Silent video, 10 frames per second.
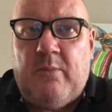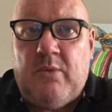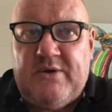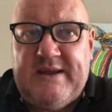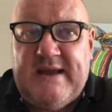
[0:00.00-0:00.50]
On
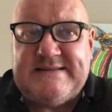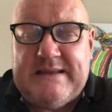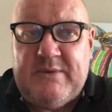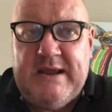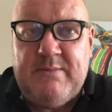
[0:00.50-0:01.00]
Monday, I
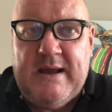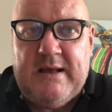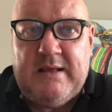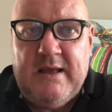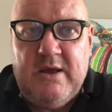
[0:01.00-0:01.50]
sent them an
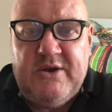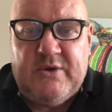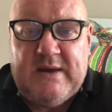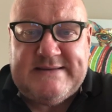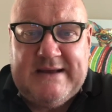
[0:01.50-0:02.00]
email
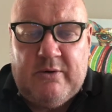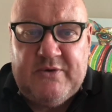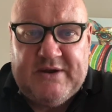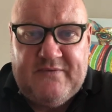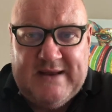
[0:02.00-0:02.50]
to ask how it
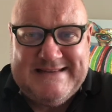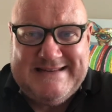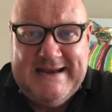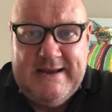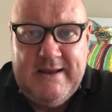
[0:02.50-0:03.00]
was
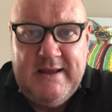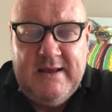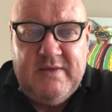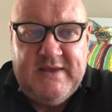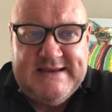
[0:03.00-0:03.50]
advancing.
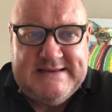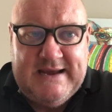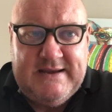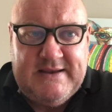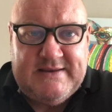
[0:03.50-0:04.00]
They
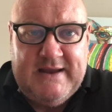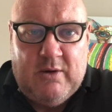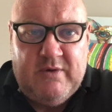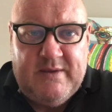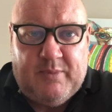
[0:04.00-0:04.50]
said, it's
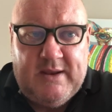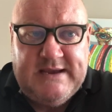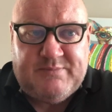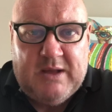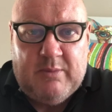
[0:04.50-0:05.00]
now with the
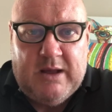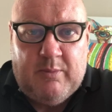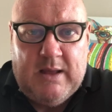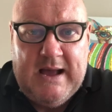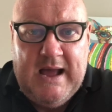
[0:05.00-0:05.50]
police, blah, blah,
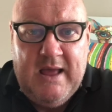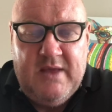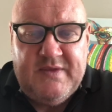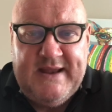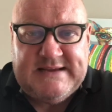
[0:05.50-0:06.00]
blah.
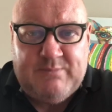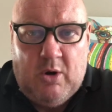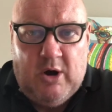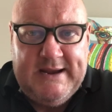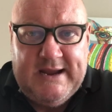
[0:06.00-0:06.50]
The next
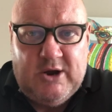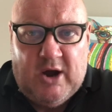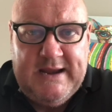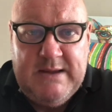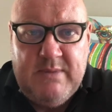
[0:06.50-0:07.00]
morning, I
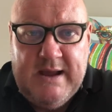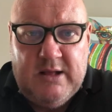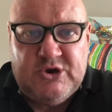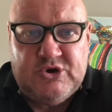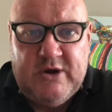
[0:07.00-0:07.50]
got an
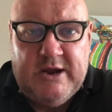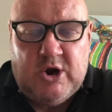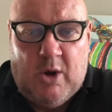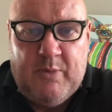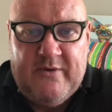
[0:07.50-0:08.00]
email showing a
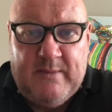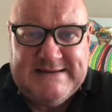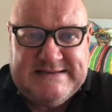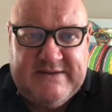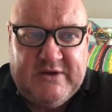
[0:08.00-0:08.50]
copy of
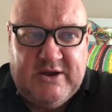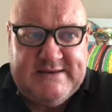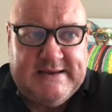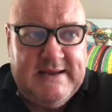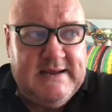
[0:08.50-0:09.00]
my
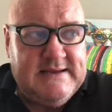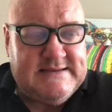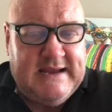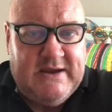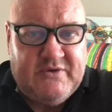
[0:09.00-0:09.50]
certificate,
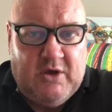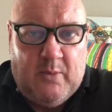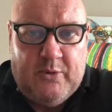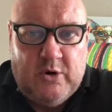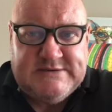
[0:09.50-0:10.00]
saying it was
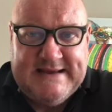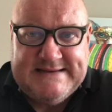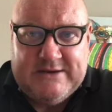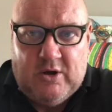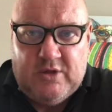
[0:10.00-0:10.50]
all
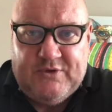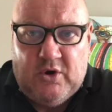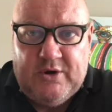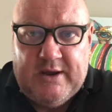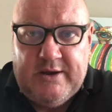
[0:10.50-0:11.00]
processed, all
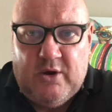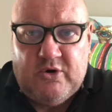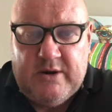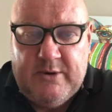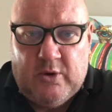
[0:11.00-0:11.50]
done, and
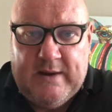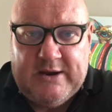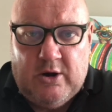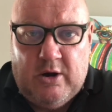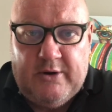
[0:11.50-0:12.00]
no criminal
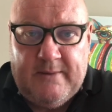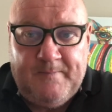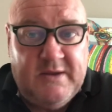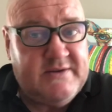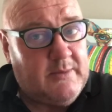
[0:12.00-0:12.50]
record.
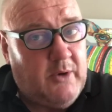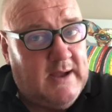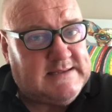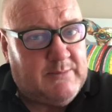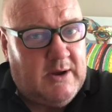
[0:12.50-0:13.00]

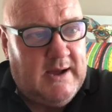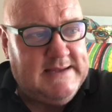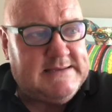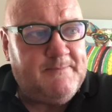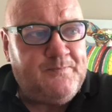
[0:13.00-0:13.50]
Surprise,
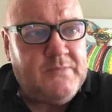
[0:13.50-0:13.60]
surprise.